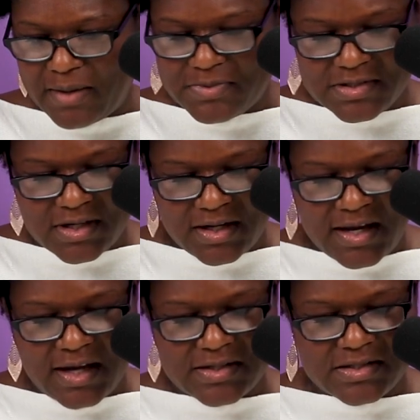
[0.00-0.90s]
I'm just going to
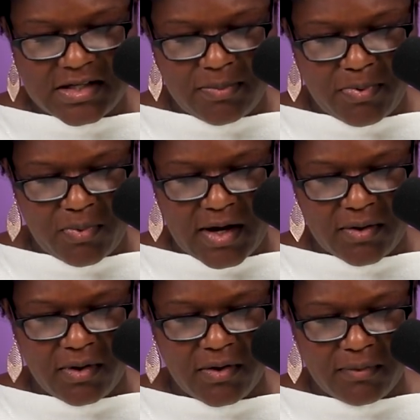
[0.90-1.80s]
kind of skip
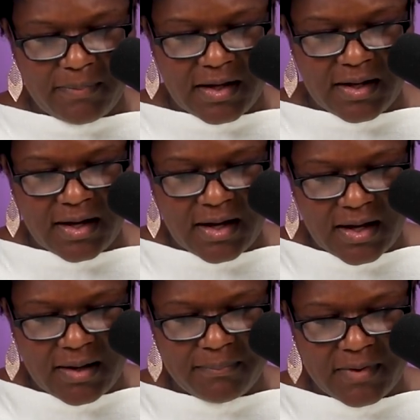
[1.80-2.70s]
around a little bit.
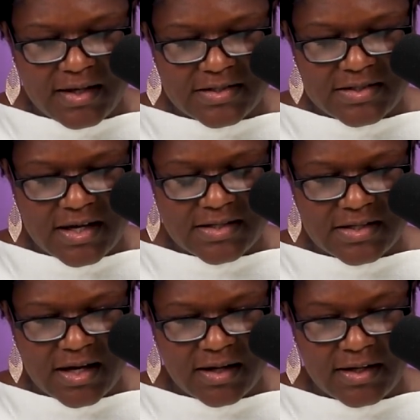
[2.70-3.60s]
Um, it says,
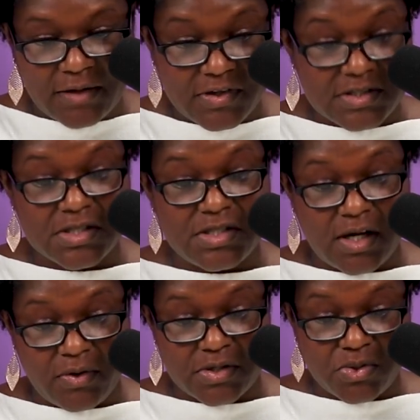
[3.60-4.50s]
uh, now this is
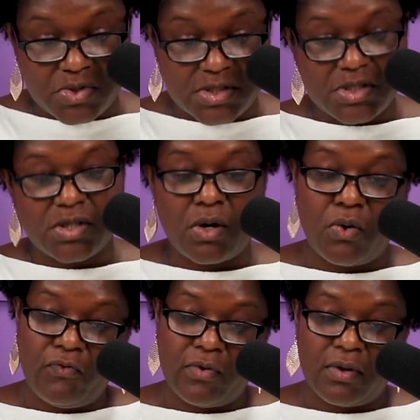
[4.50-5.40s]
Darius who just took
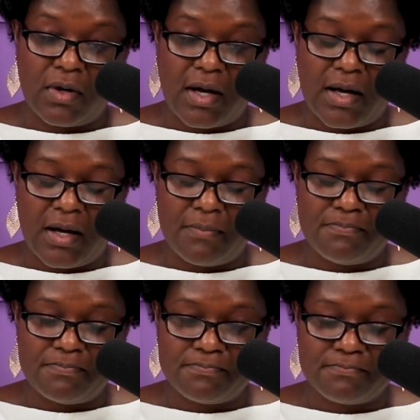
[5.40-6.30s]
over
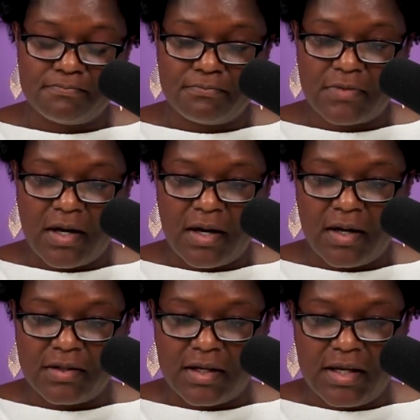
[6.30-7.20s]
um,
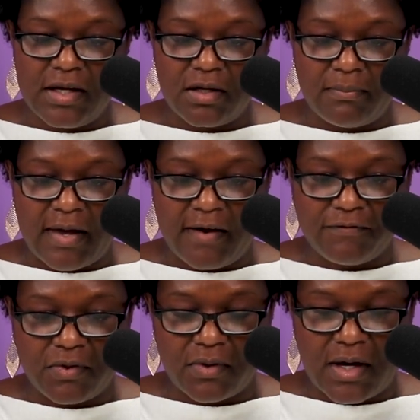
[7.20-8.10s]
uh, the kingdom
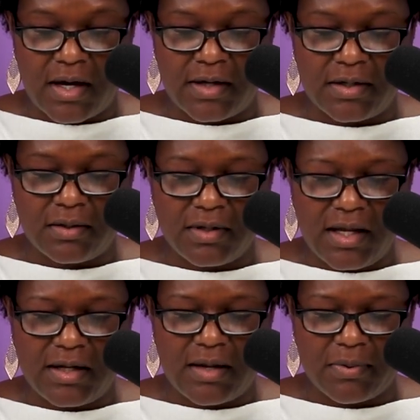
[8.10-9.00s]
after uh,
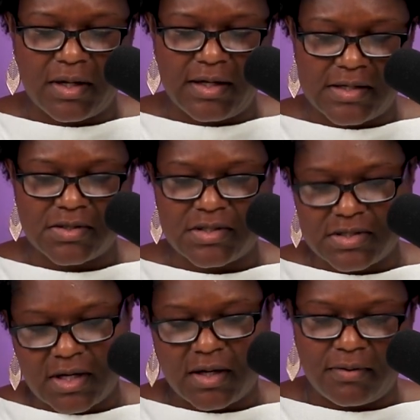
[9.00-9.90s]
King Nebuchadnezzar's
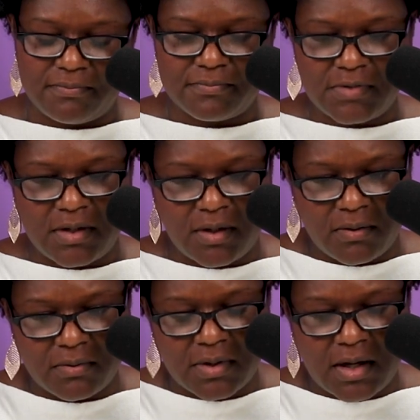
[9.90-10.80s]
son, you
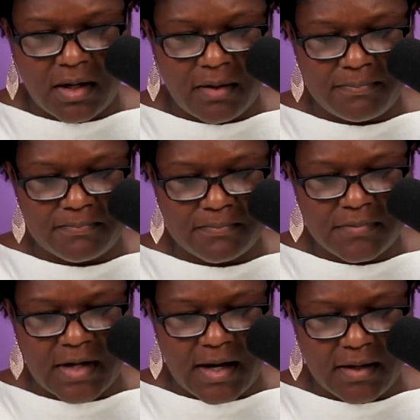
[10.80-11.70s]
know, um,
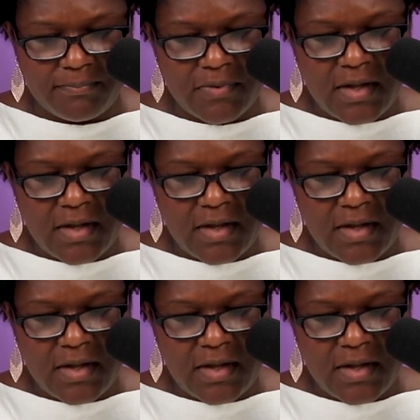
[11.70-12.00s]
died.